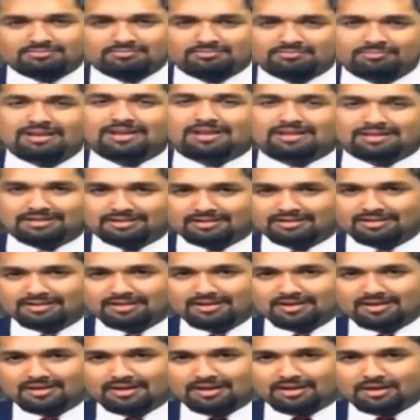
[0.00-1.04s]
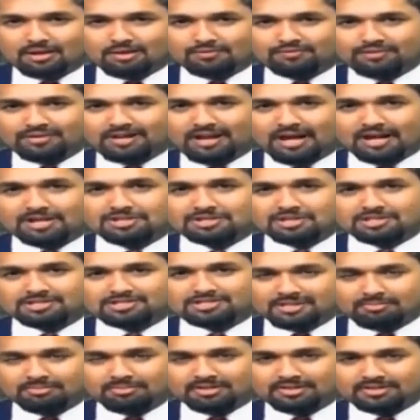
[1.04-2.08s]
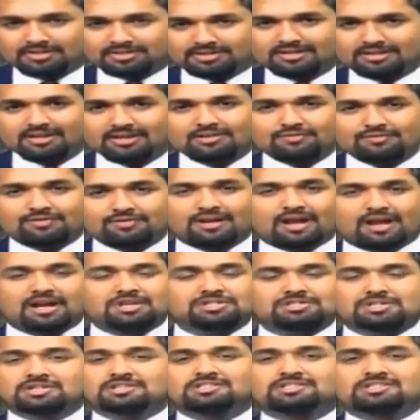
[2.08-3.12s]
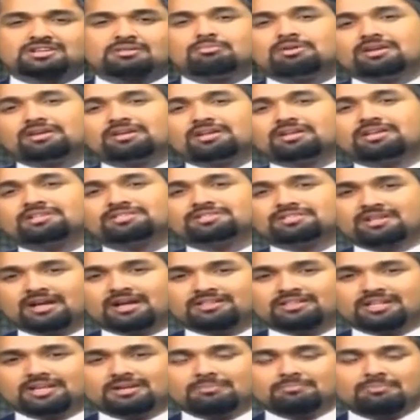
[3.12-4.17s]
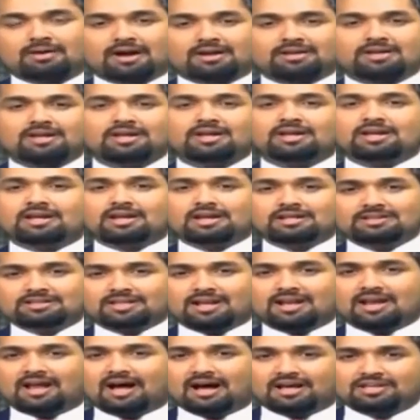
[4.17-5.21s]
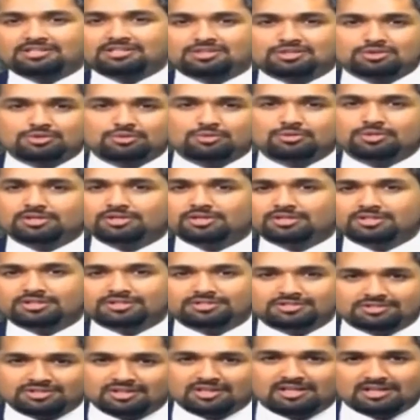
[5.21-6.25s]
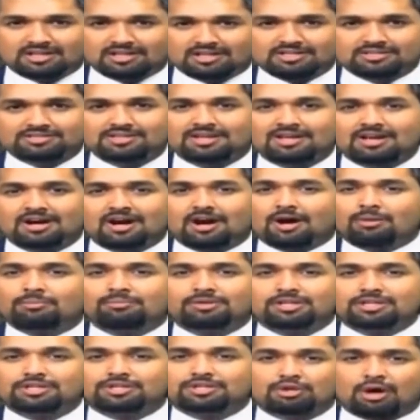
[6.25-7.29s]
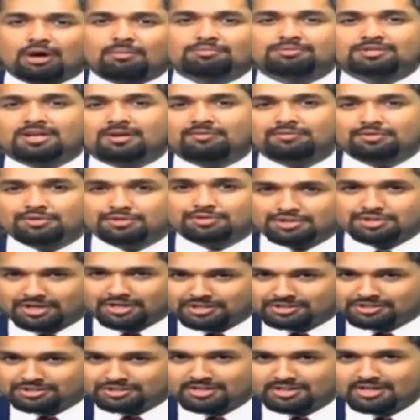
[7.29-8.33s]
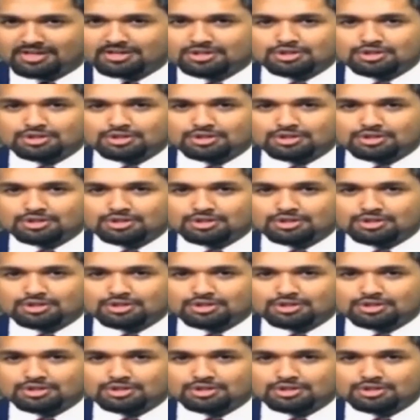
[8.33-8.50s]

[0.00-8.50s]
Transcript: mean? You know, financial stability. Financial stability is nothing but in the last 2 years, 3 years, how many jobs have you changed?